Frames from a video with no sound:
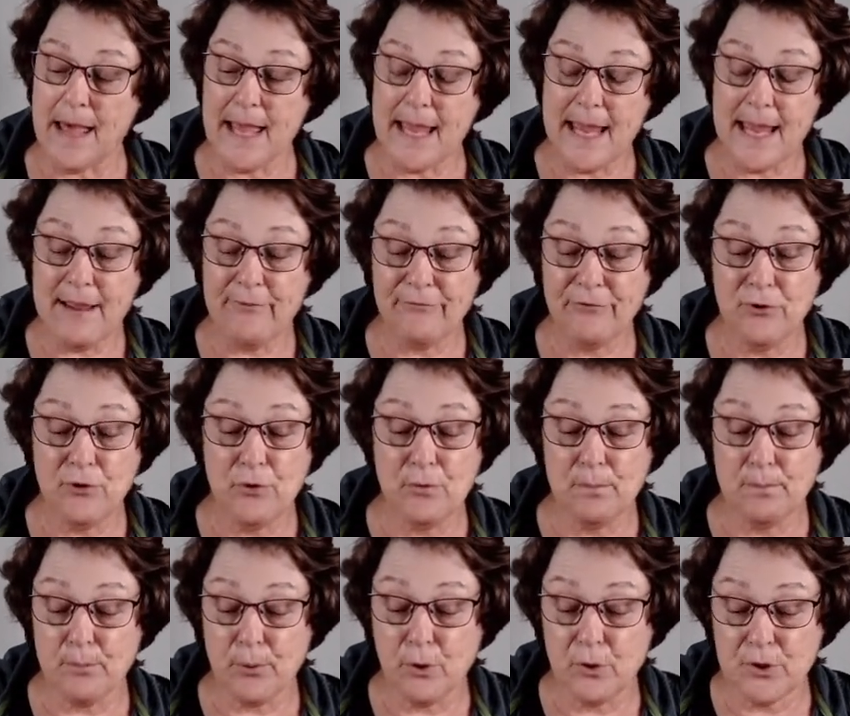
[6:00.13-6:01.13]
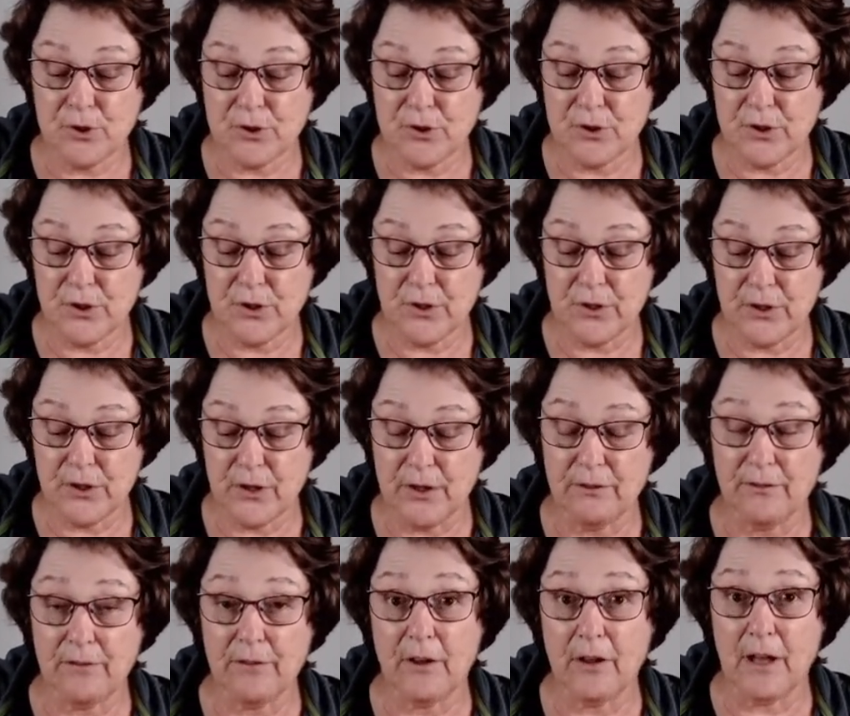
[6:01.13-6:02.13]
If you put
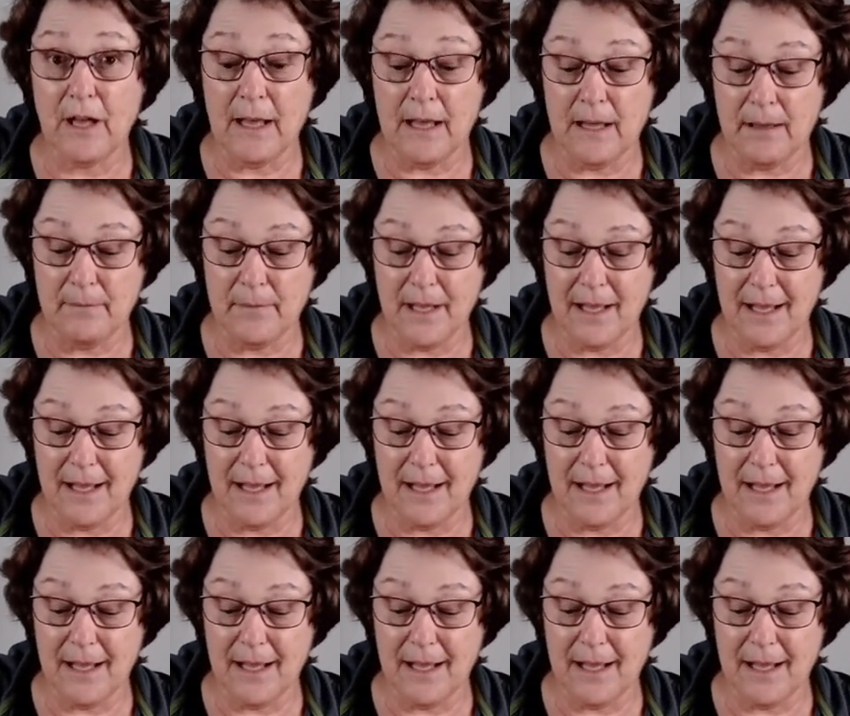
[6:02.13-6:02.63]
a